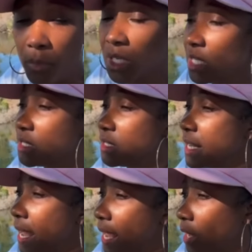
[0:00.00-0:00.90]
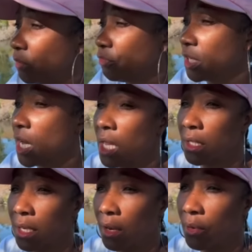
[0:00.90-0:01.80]
We gets down for the
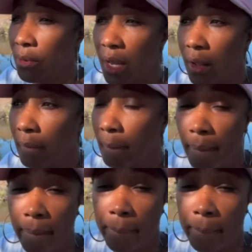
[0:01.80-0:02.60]
holiday, okay?